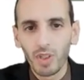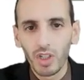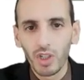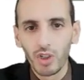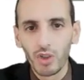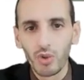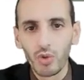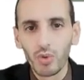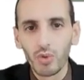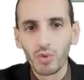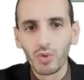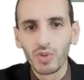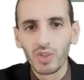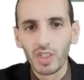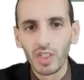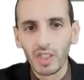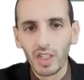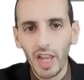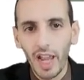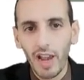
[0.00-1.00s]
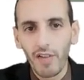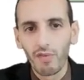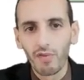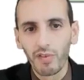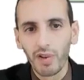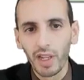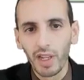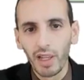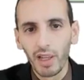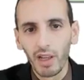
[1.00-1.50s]
use in
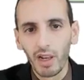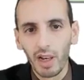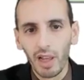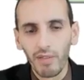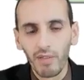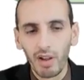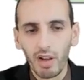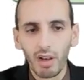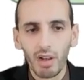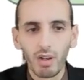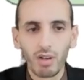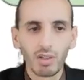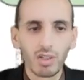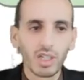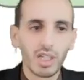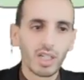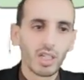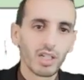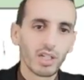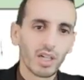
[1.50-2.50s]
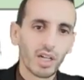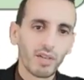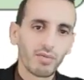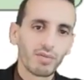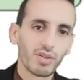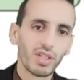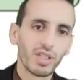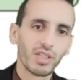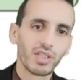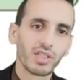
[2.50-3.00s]
every level, okay, in
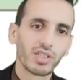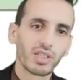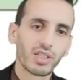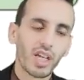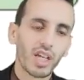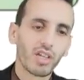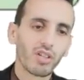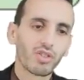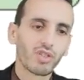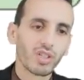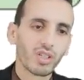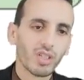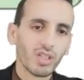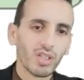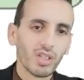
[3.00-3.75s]
every stage.